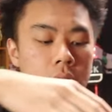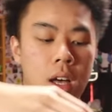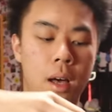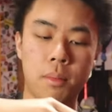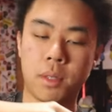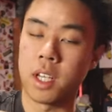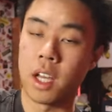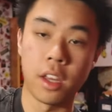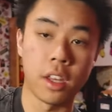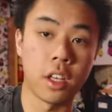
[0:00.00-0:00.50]

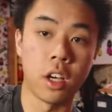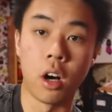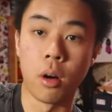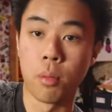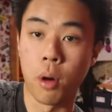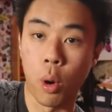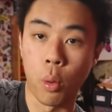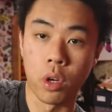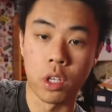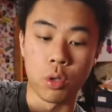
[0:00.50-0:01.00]
I'm telling y'all,
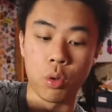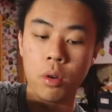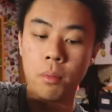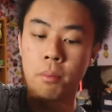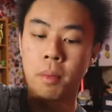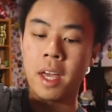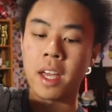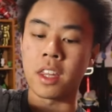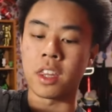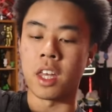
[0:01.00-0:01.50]
bro, we're doing
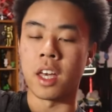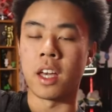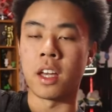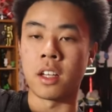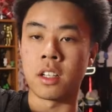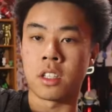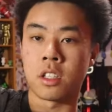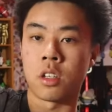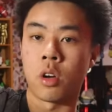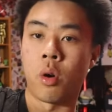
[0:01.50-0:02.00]
big
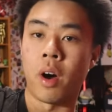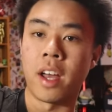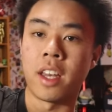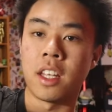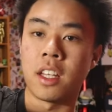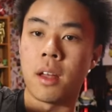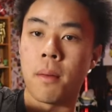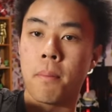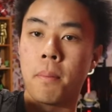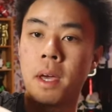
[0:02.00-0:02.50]
things, so I
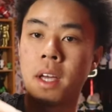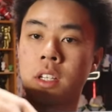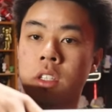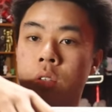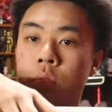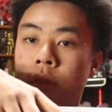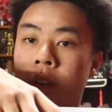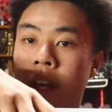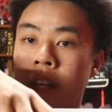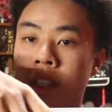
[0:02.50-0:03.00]
need a big
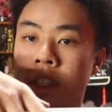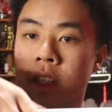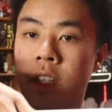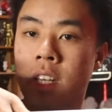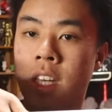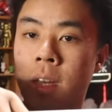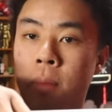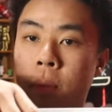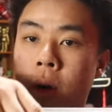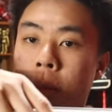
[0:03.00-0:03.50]
suitcase to
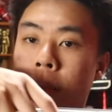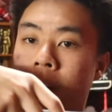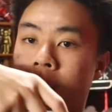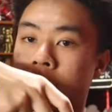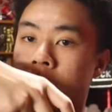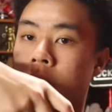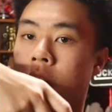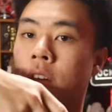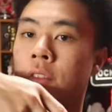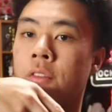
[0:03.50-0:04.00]
keep all my
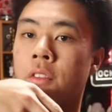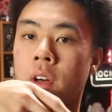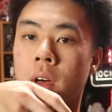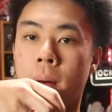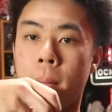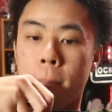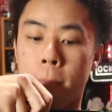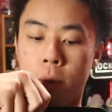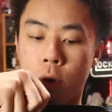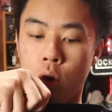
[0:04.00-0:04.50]
stuff.
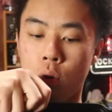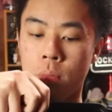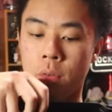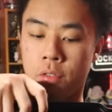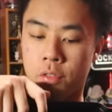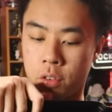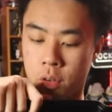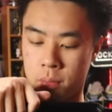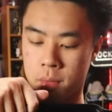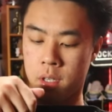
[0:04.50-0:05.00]
Boom,
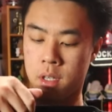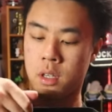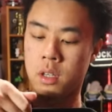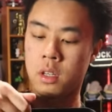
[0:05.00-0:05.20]
you feel me?